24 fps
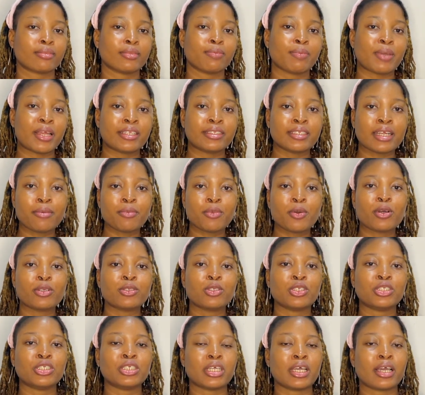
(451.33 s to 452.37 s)
By the time you want
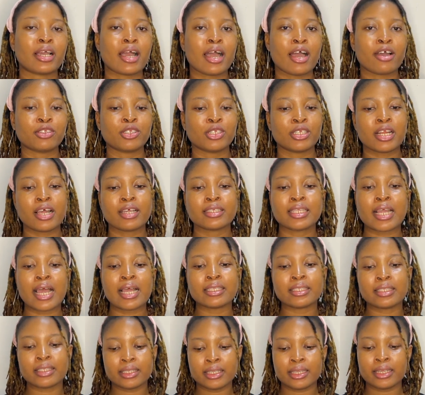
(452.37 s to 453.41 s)
to check out, you now
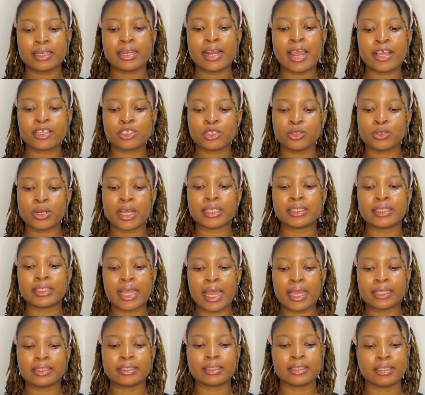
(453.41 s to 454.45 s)
start seeing extra
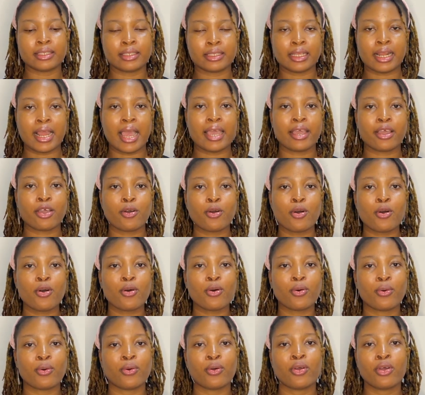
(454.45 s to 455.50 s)
charges like,
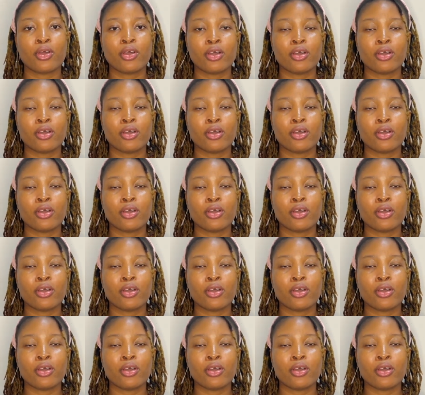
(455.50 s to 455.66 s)
oh,